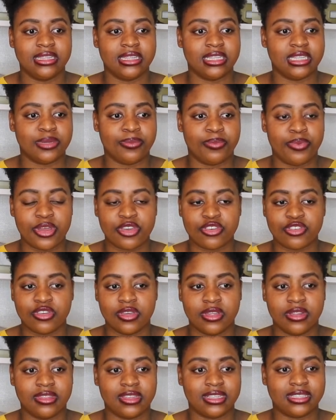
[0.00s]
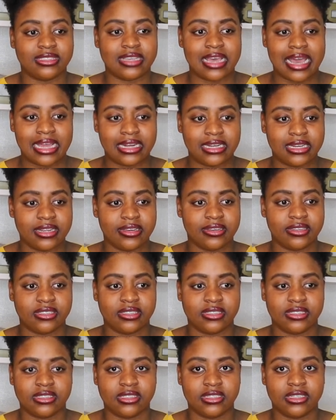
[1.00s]
the depression, the
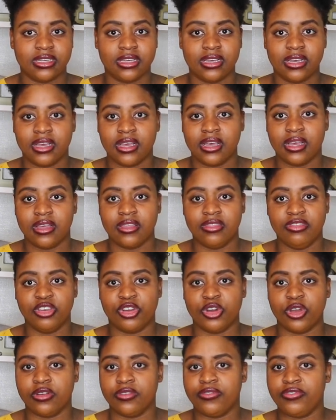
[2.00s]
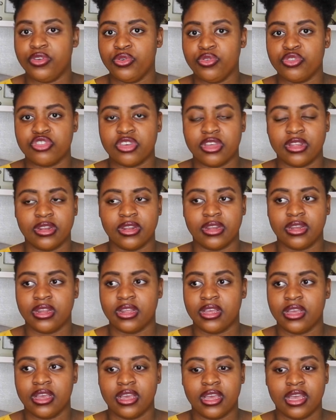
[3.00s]
sadness, the confusion.
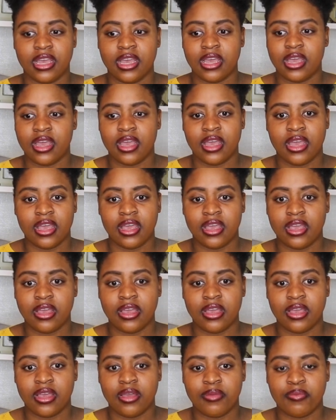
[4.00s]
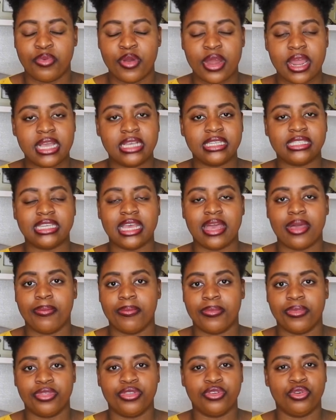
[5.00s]
Praise
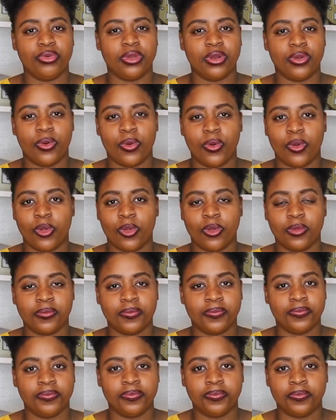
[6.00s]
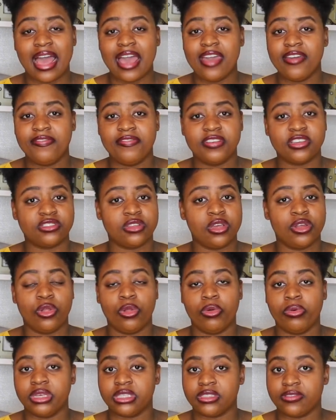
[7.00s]
him through it all. Life is not
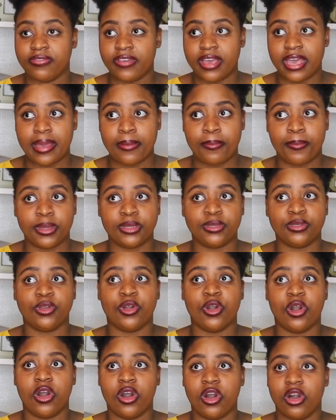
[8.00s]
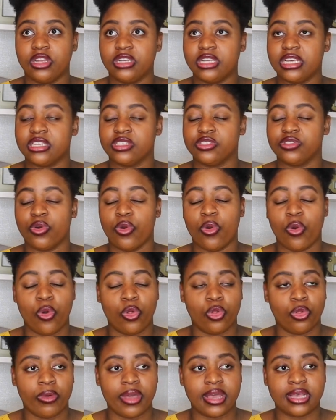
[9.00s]
always fair, but God is
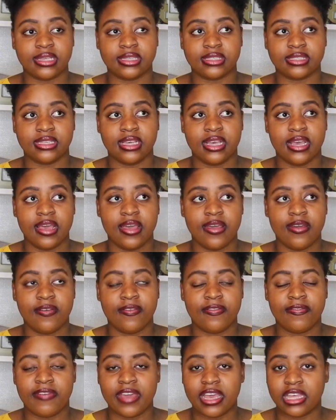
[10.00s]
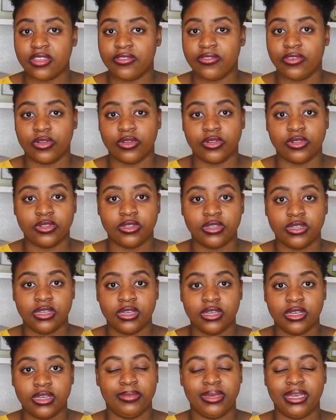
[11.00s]
always faithful.
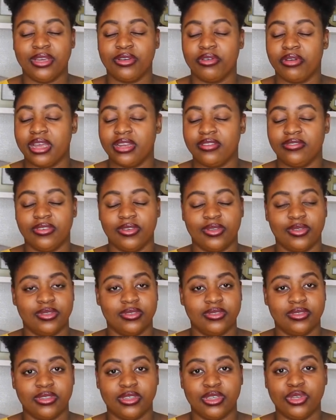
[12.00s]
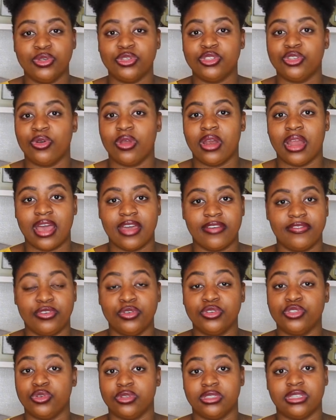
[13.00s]
Be grateful. Use your life,
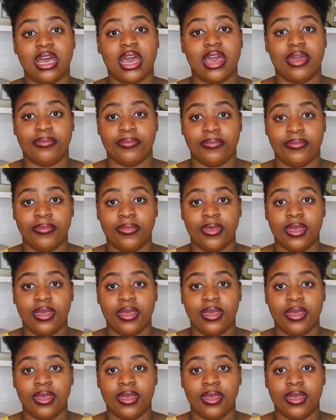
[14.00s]
use your time